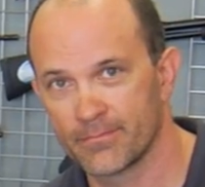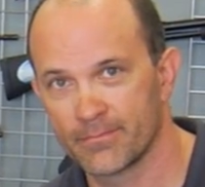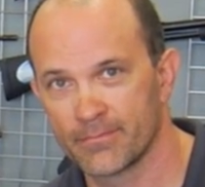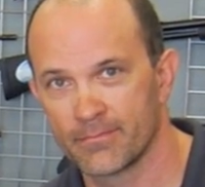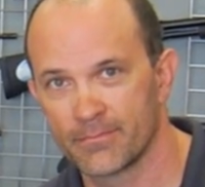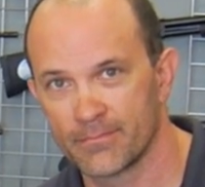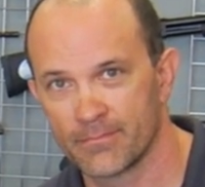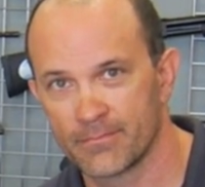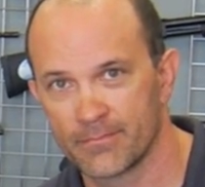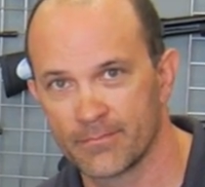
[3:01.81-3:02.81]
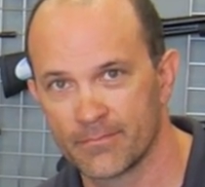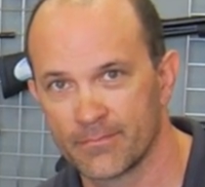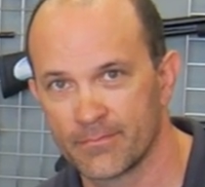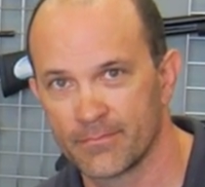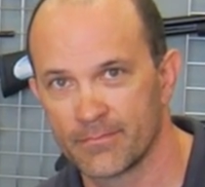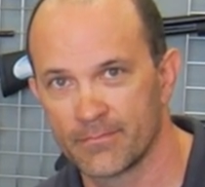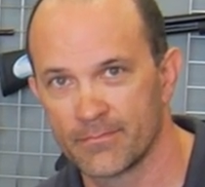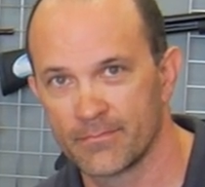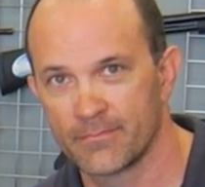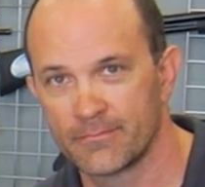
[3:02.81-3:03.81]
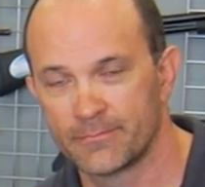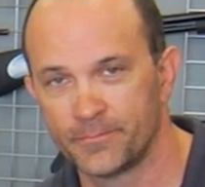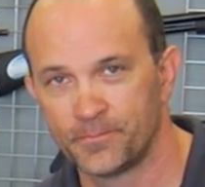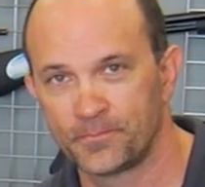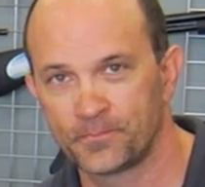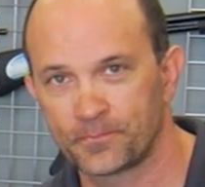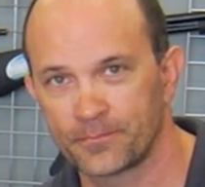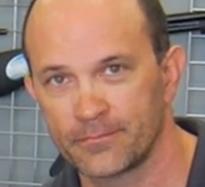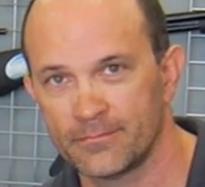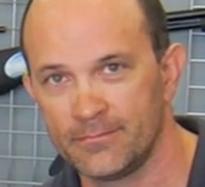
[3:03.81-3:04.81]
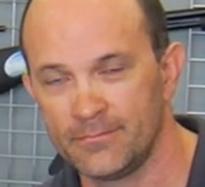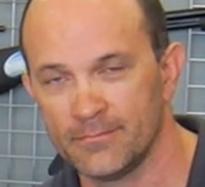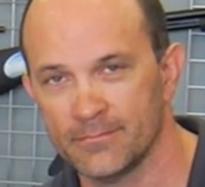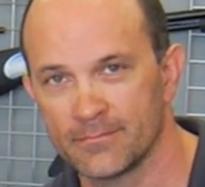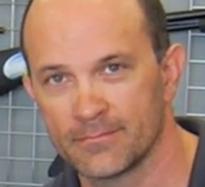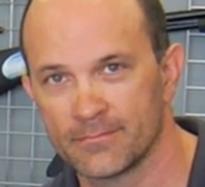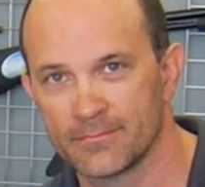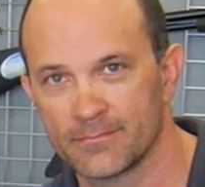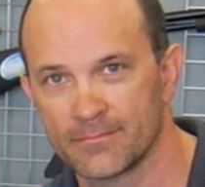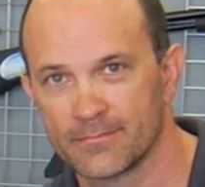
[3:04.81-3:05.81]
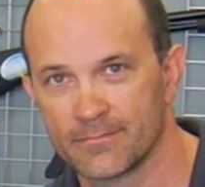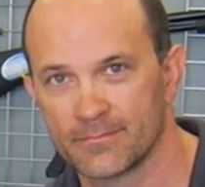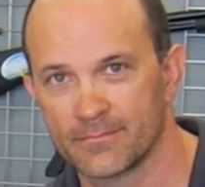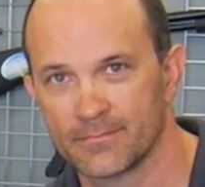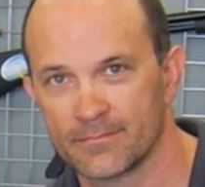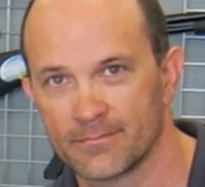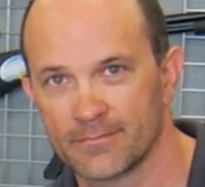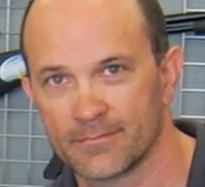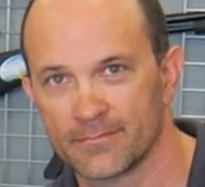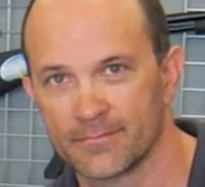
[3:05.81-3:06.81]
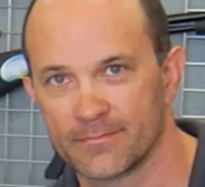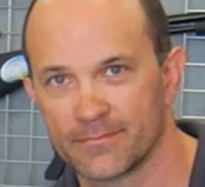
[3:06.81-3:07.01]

(silent)